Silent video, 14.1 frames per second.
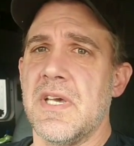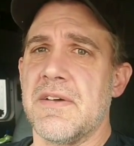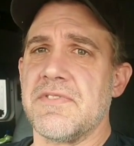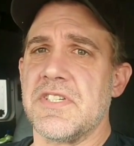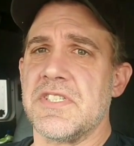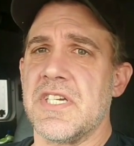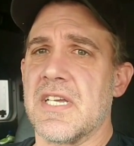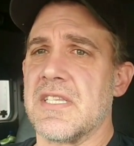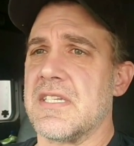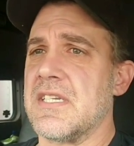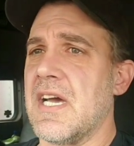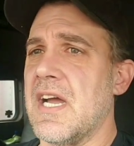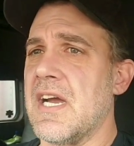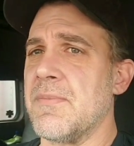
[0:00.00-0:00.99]
you have to
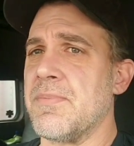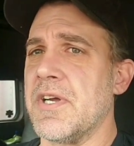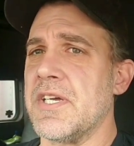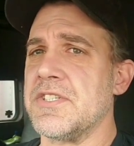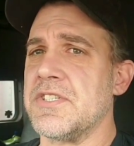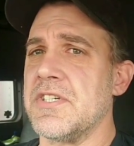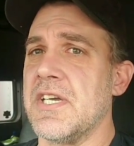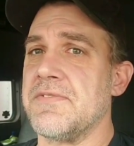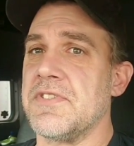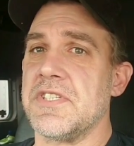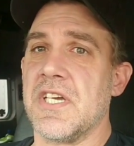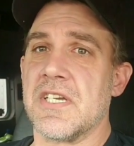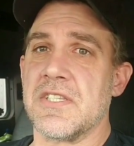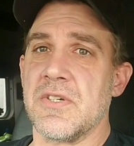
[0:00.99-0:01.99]
check the tire pressure, you
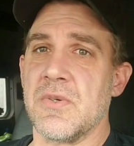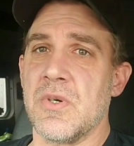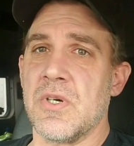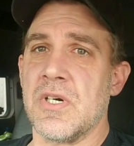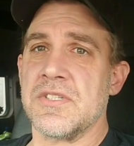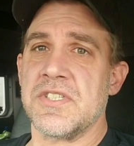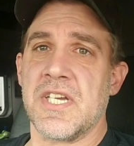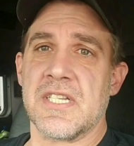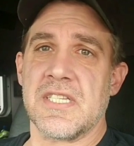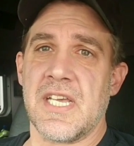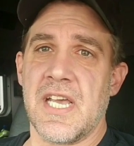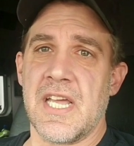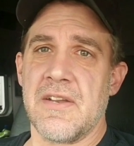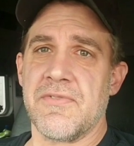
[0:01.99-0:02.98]
have to check the oil,
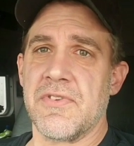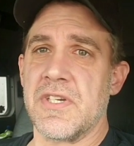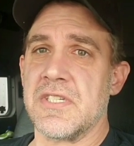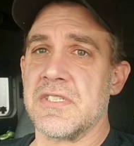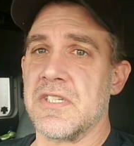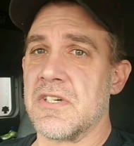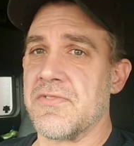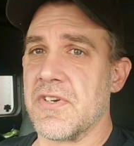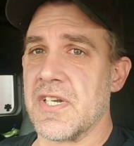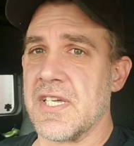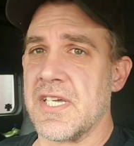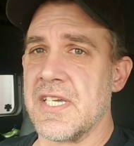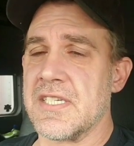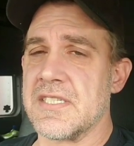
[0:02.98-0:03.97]
check the antifreeze, look
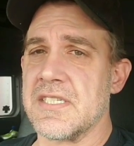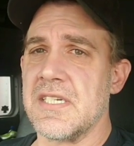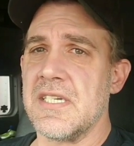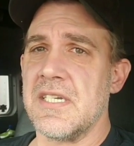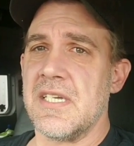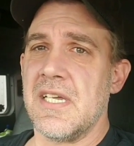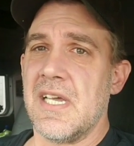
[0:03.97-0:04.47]
for leaks.